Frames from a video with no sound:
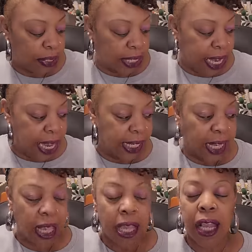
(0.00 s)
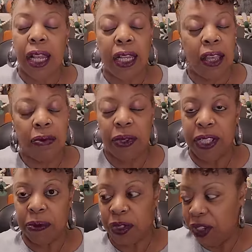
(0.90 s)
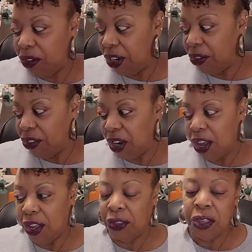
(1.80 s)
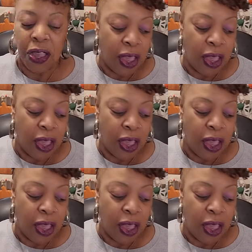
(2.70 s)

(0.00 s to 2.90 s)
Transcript: please. I love me some Cheerios, y'all.